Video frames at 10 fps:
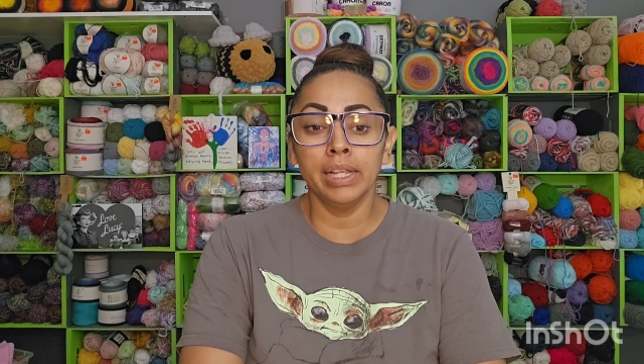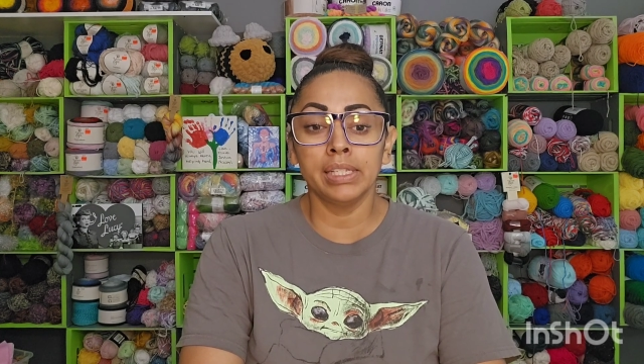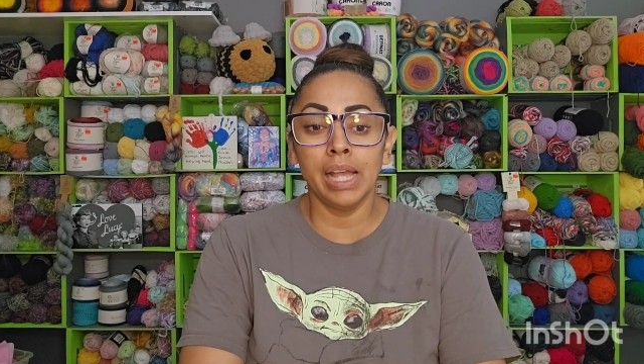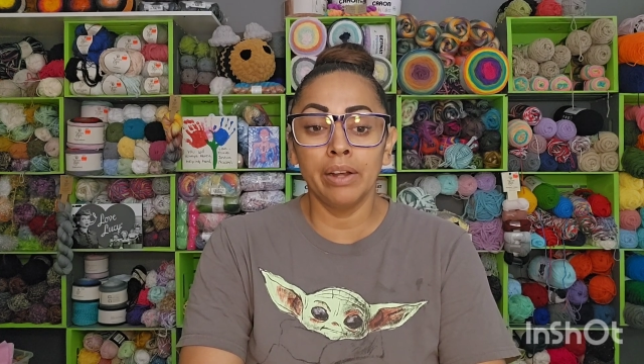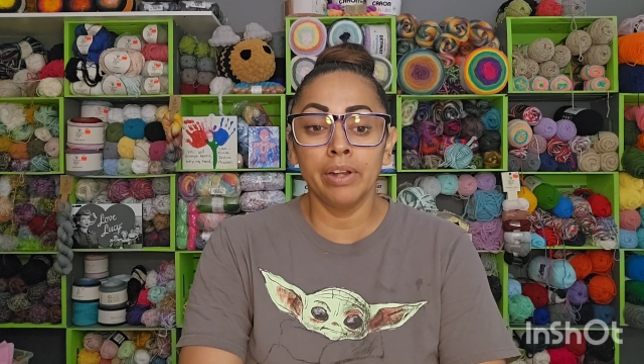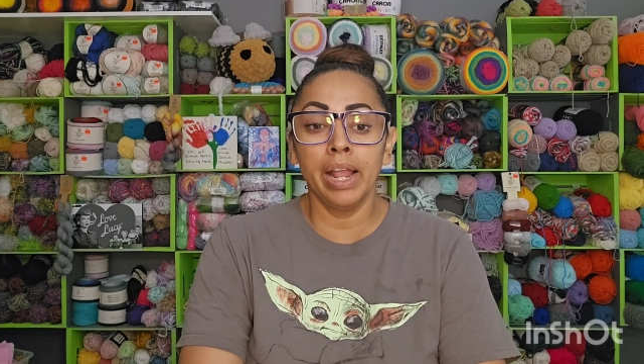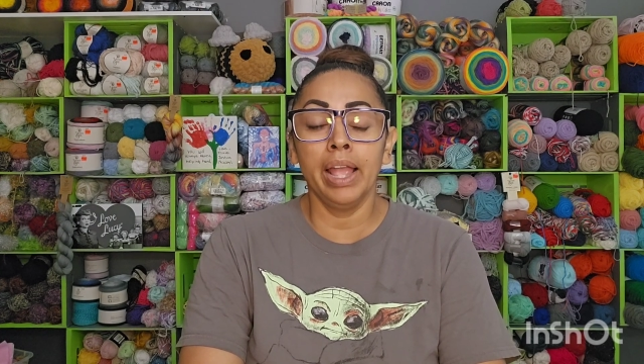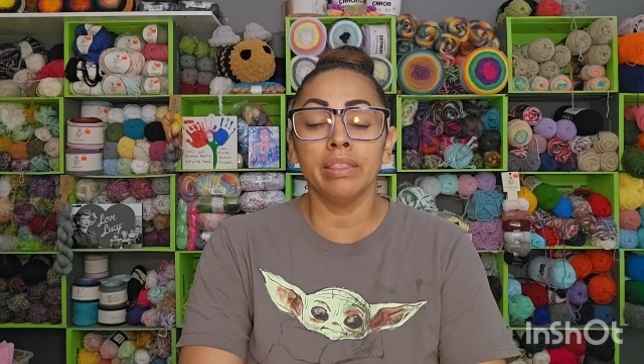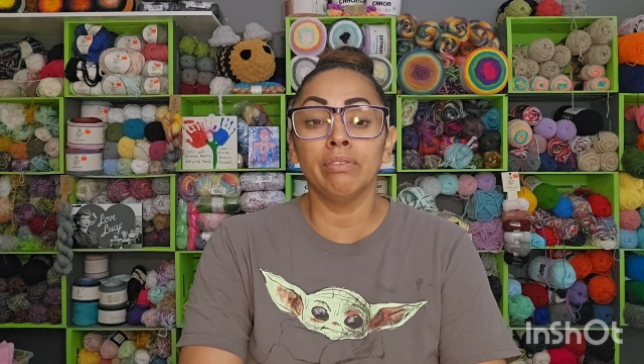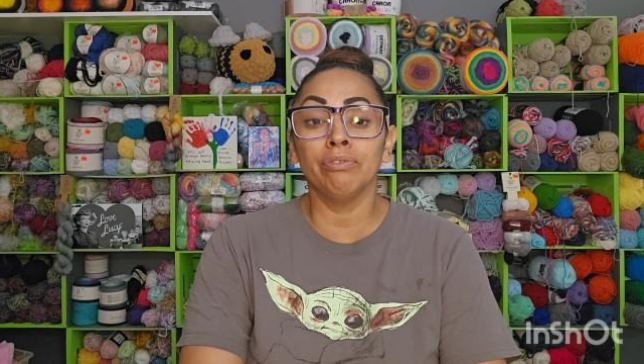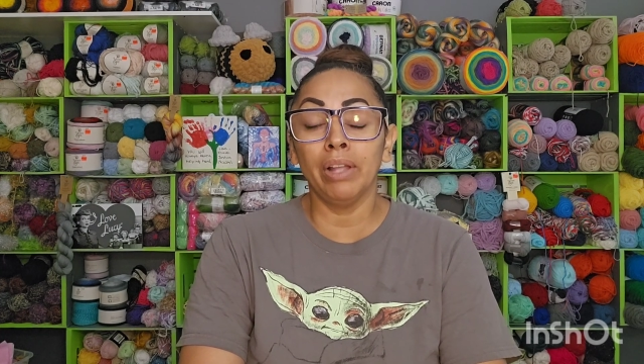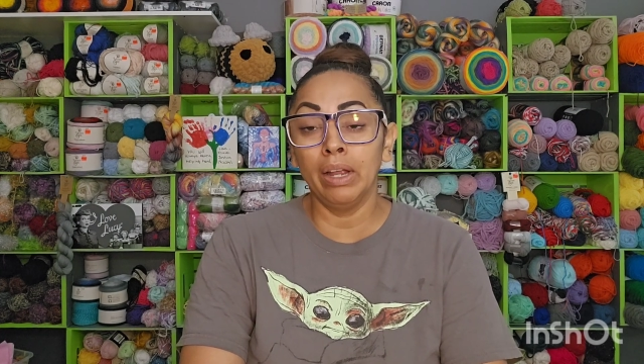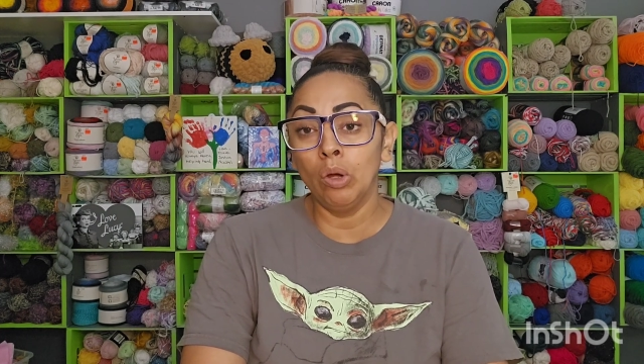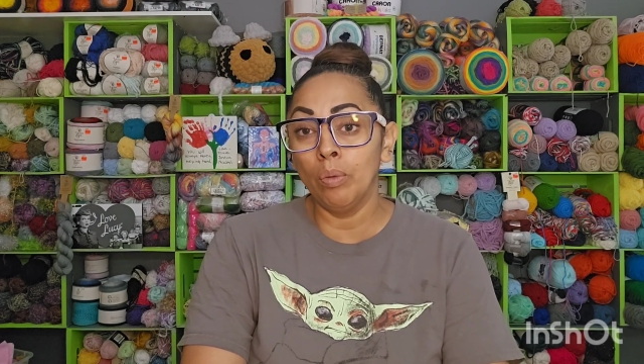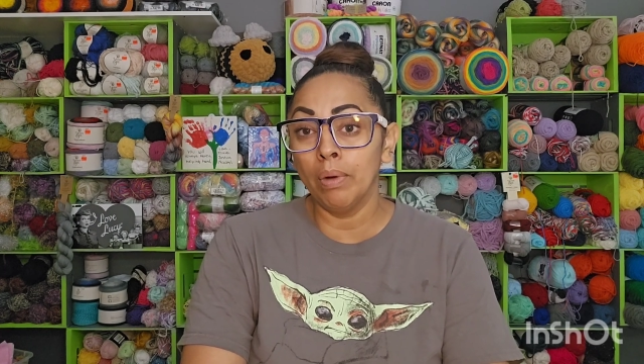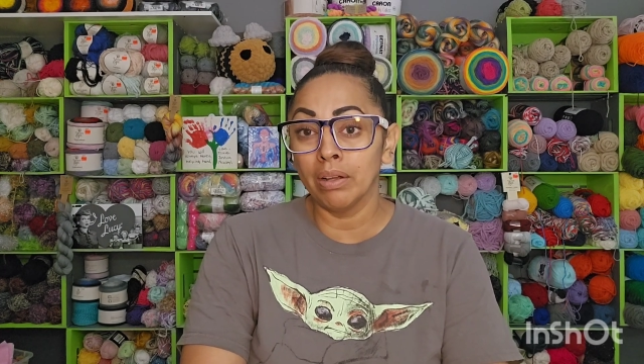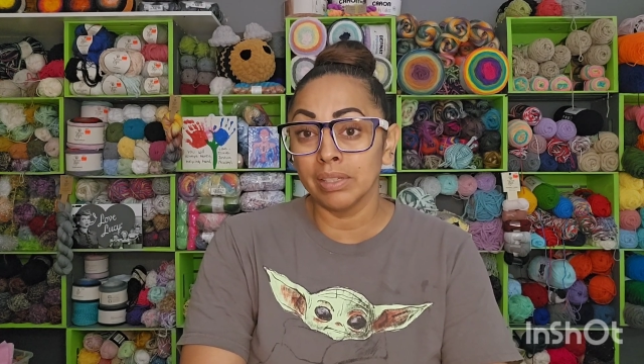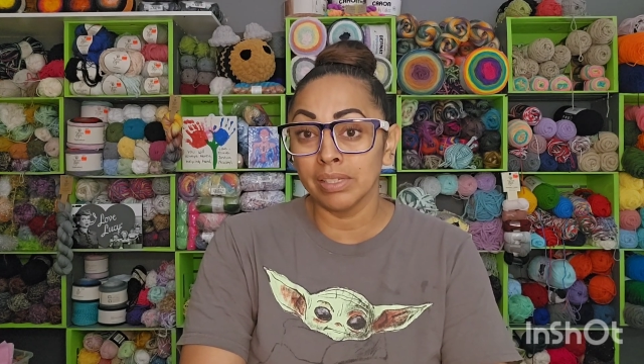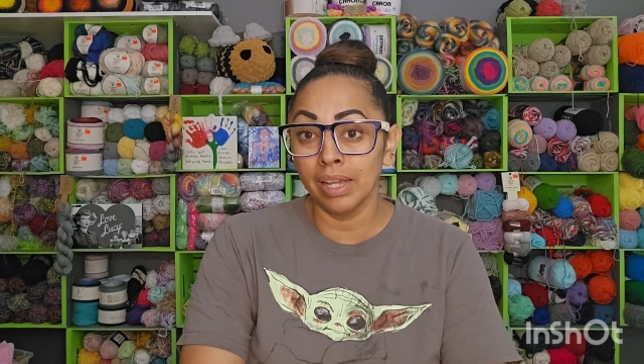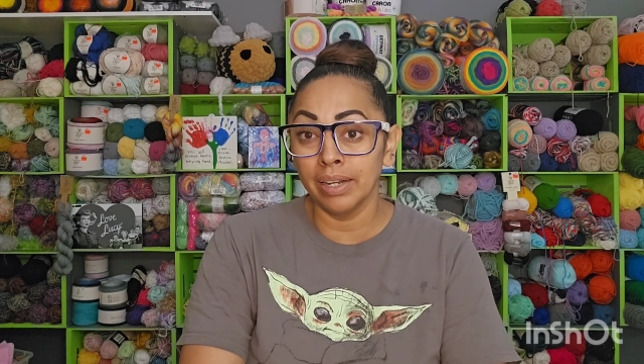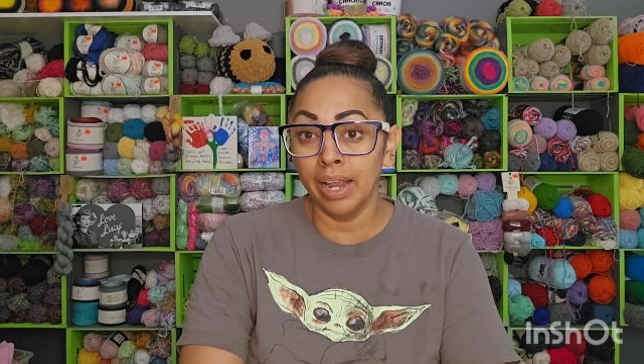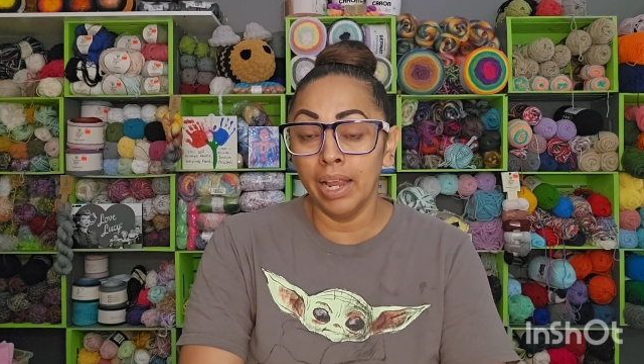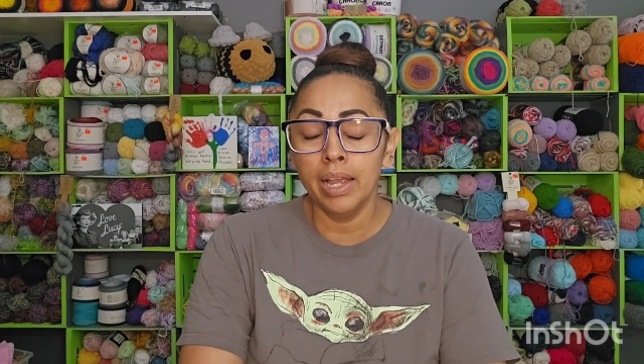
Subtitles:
Saturday, and then fly home on Sunday.